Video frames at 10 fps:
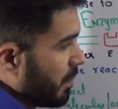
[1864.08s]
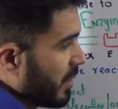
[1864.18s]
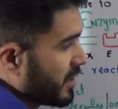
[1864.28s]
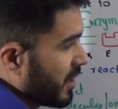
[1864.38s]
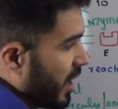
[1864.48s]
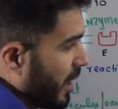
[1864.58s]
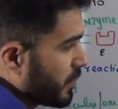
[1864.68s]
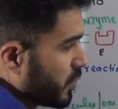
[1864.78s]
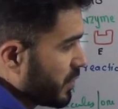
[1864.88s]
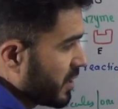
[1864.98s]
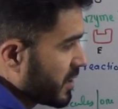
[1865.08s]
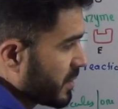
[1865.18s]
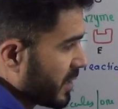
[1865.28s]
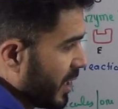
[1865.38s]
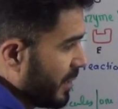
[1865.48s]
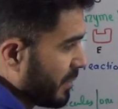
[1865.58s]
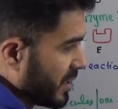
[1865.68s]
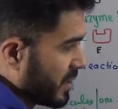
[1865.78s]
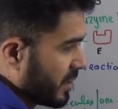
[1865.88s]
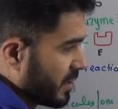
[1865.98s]
but up to this
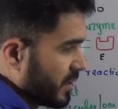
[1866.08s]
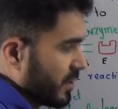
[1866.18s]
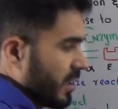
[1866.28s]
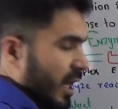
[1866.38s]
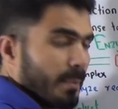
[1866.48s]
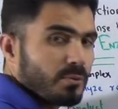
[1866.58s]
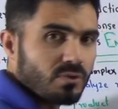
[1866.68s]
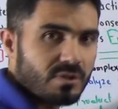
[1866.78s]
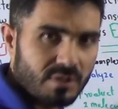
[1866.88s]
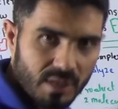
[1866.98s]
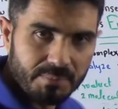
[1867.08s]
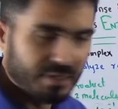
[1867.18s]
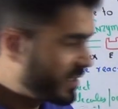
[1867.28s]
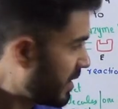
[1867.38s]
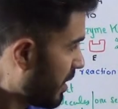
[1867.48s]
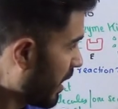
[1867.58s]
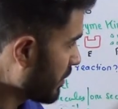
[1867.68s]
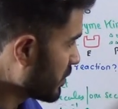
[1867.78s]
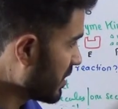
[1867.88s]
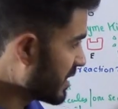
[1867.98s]
limit, up to the
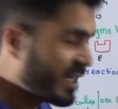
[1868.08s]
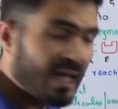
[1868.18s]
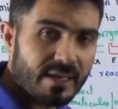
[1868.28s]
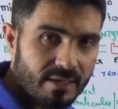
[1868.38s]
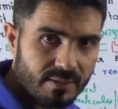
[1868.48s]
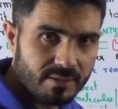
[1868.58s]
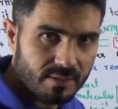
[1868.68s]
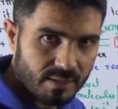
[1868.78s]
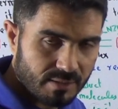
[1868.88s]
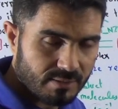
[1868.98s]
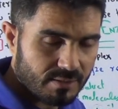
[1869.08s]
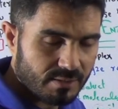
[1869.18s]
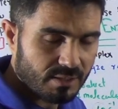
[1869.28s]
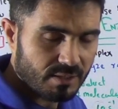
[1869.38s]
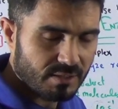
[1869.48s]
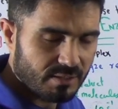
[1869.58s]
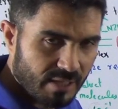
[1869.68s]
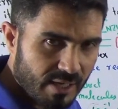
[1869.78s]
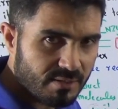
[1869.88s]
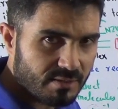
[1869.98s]
10
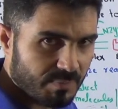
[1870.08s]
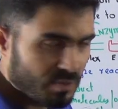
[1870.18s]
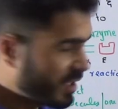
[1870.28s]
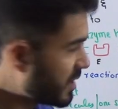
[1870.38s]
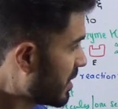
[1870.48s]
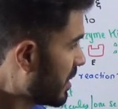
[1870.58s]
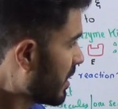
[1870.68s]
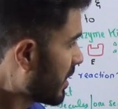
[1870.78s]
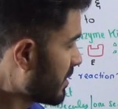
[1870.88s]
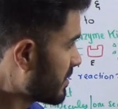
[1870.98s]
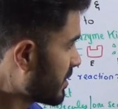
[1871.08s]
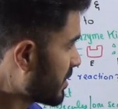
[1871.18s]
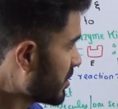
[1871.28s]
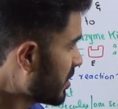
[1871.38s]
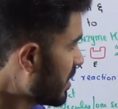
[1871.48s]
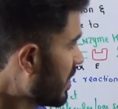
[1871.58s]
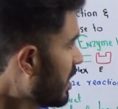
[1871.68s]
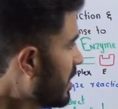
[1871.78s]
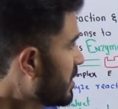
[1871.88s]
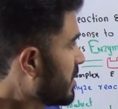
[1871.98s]
substrate concentration,
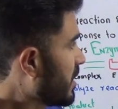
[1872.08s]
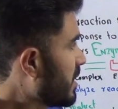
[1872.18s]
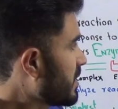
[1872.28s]
the